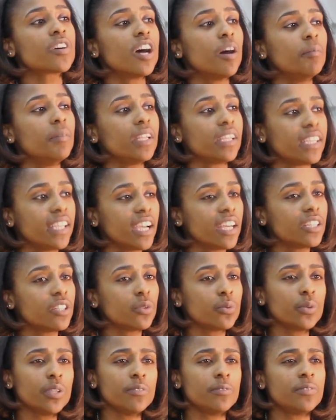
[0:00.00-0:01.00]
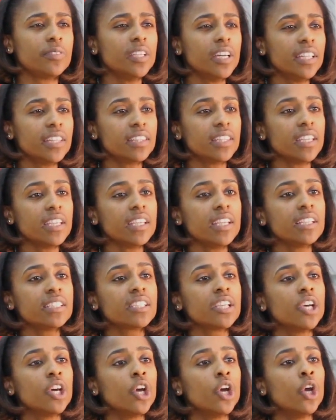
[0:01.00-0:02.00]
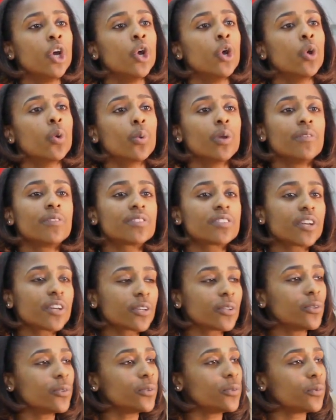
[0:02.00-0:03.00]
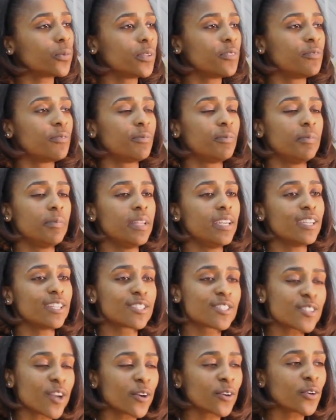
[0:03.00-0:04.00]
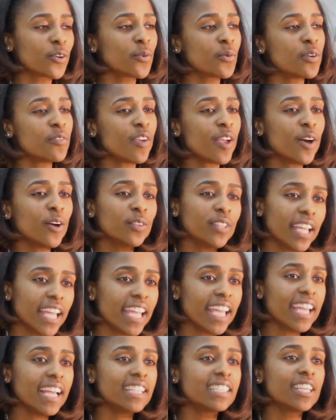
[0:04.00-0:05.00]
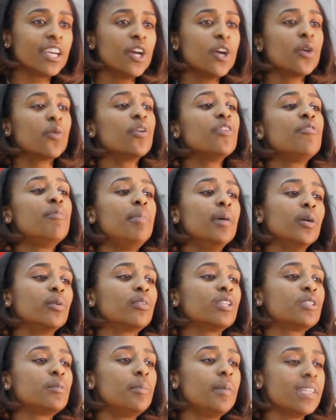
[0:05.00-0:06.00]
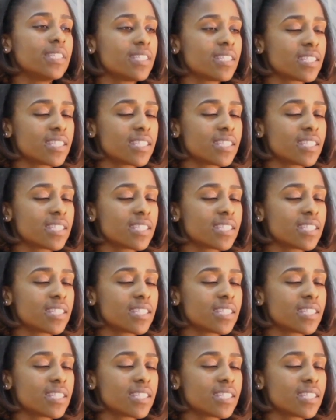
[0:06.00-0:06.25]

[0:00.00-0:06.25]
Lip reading: We've come together, we've done things, we've been in a circle, we've held hands, we've built this